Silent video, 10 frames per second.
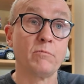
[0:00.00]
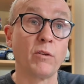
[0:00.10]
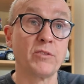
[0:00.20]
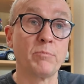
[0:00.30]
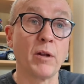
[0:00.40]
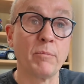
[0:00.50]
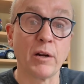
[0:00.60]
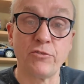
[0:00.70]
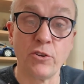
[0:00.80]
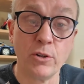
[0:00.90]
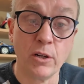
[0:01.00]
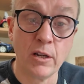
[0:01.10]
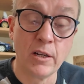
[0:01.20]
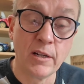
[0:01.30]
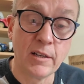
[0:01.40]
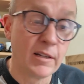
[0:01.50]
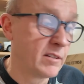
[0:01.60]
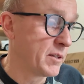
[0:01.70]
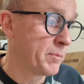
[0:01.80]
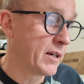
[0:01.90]
multiplied by 2
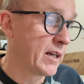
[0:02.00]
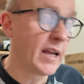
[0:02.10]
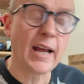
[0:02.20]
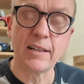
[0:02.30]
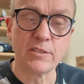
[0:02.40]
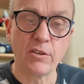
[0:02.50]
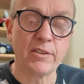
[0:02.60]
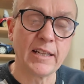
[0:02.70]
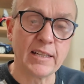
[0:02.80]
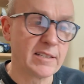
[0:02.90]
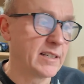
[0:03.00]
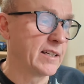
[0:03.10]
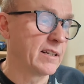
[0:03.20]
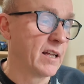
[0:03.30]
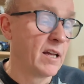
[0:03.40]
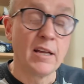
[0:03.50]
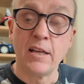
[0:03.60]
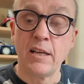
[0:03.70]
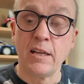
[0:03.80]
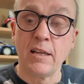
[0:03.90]
typically, and I don't think it's needed.
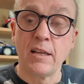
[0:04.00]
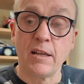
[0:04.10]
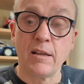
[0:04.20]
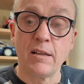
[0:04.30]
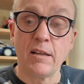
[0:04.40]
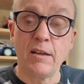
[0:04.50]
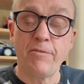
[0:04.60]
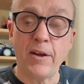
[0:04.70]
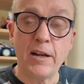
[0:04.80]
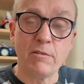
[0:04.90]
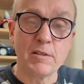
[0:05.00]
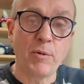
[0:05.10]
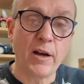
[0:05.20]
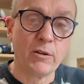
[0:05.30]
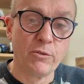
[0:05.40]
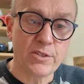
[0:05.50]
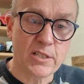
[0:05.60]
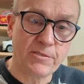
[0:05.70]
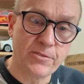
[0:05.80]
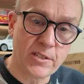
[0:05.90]
If anyone's buying all the
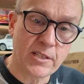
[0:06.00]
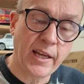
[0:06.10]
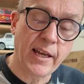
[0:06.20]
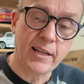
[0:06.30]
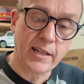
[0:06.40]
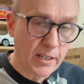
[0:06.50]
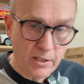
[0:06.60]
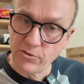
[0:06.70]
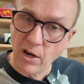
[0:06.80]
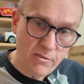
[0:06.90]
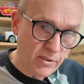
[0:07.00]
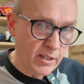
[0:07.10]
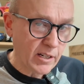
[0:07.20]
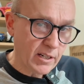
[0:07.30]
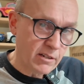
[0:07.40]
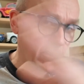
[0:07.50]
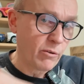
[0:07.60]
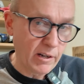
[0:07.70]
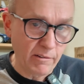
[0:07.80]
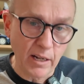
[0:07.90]
stuff for this kit, they're going to drive it, they're going to roll
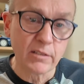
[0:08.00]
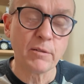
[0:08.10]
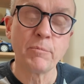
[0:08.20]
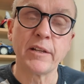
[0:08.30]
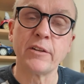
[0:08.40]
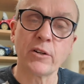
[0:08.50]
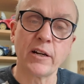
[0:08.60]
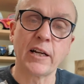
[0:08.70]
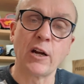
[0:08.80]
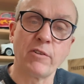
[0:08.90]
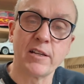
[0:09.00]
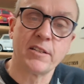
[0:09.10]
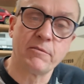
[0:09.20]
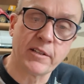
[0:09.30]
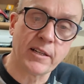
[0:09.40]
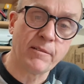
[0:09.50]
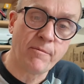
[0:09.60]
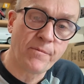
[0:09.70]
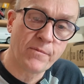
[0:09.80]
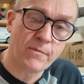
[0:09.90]
it around, but they're not going to go racing with it.
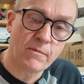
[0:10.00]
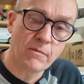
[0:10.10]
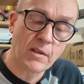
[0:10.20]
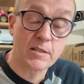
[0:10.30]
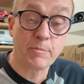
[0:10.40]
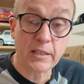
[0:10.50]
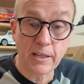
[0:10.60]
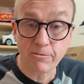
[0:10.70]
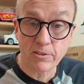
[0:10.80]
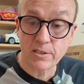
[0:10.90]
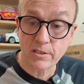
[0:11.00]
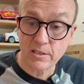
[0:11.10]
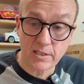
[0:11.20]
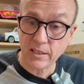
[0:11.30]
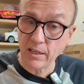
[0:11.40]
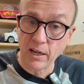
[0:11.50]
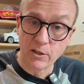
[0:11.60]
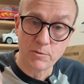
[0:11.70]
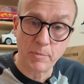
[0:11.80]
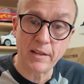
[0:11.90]
There's a big difference, because they're going to
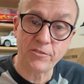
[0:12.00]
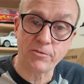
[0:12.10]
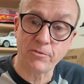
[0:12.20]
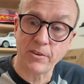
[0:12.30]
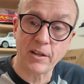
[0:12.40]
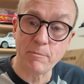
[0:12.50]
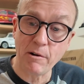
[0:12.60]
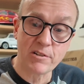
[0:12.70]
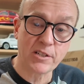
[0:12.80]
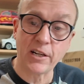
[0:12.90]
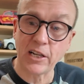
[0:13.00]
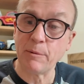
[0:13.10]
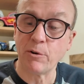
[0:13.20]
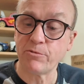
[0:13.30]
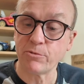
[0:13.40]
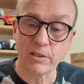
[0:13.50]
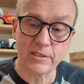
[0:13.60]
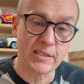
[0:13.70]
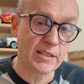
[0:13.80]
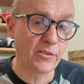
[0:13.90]
lose bits off of it. The mirrors are going to come off, all the
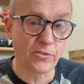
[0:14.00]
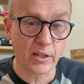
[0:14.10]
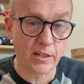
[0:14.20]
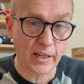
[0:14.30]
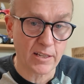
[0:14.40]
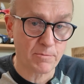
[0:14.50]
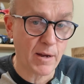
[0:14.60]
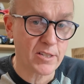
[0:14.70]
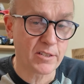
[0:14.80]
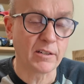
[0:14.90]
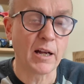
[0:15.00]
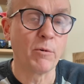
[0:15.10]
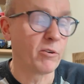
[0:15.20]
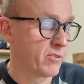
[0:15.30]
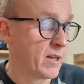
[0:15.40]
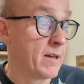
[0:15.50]
details are going to get smashed and come off.